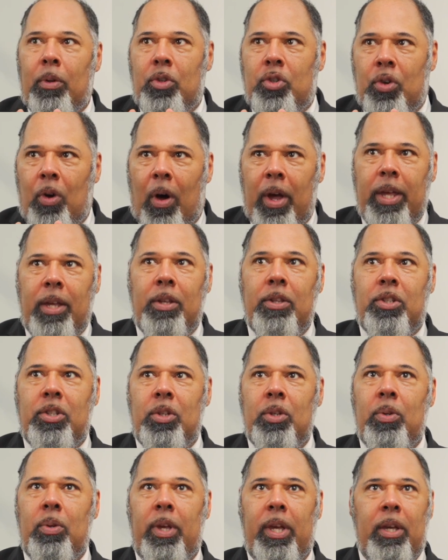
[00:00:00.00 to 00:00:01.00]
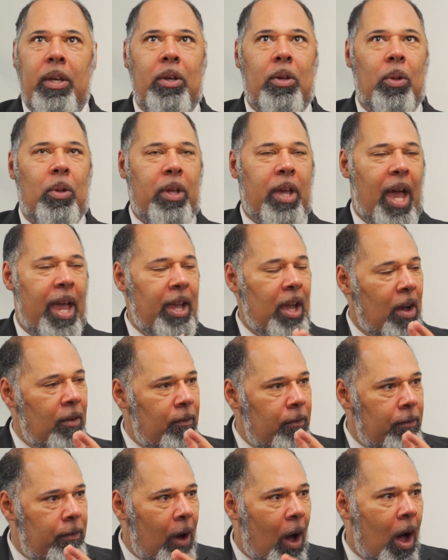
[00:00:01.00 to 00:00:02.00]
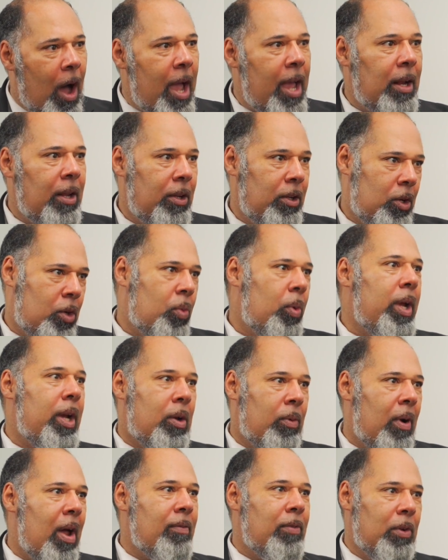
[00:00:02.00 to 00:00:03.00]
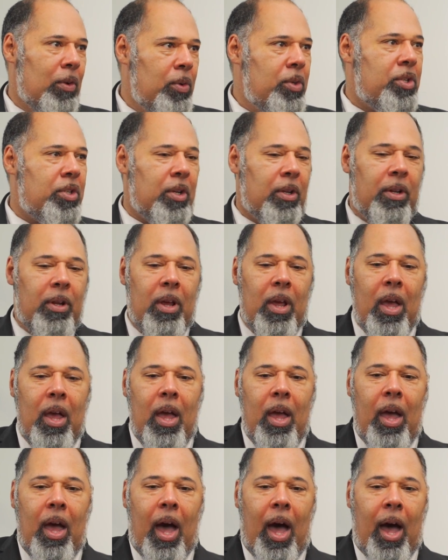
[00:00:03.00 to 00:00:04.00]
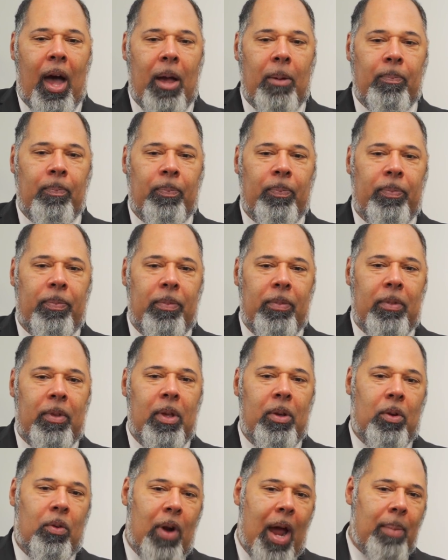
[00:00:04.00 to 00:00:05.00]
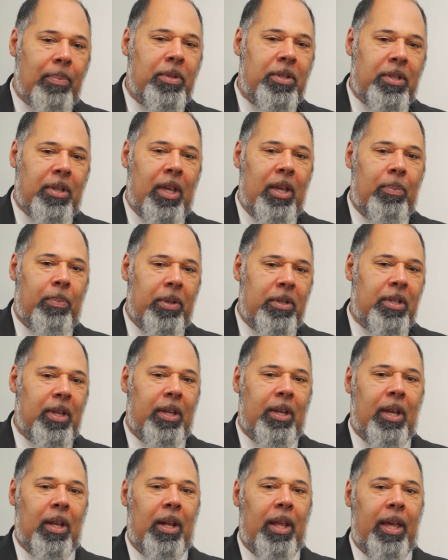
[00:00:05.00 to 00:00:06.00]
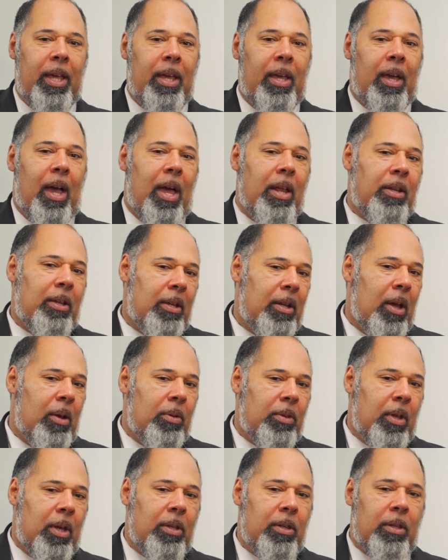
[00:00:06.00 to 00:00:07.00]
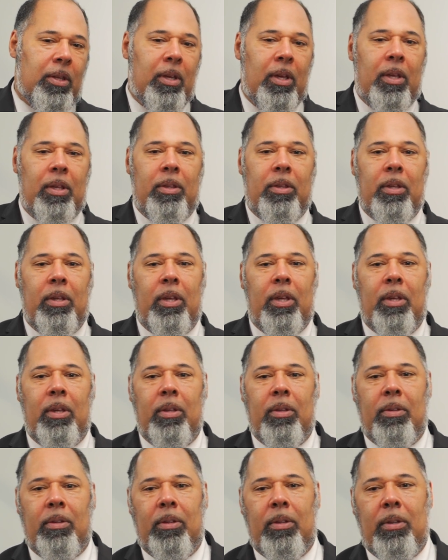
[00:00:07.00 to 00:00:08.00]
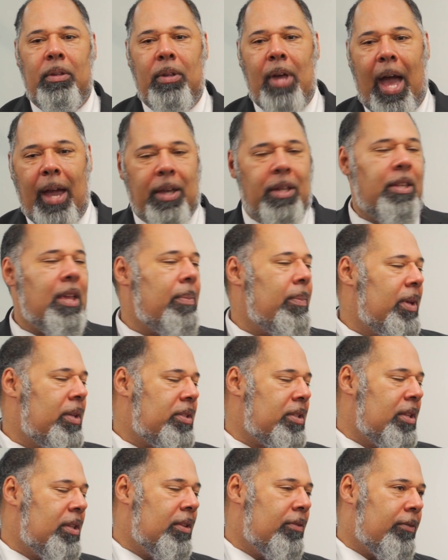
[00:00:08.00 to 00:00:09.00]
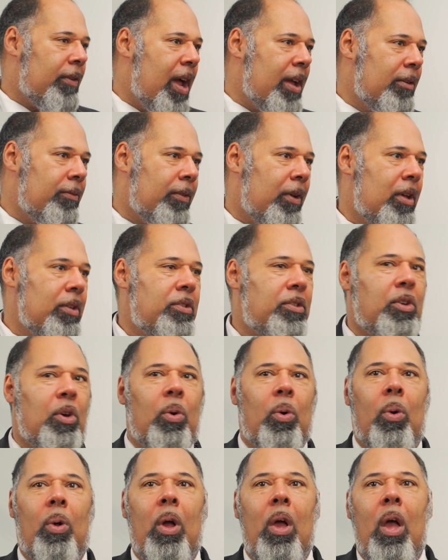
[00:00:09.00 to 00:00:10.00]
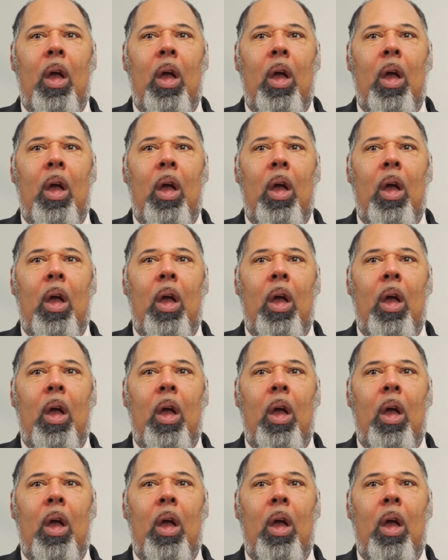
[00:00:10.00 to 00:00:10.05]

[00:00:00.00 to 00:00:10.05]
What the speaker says: trying to inculcate a violent, quick revolution. Gramsci particularly, and the academics in the Frankfurt School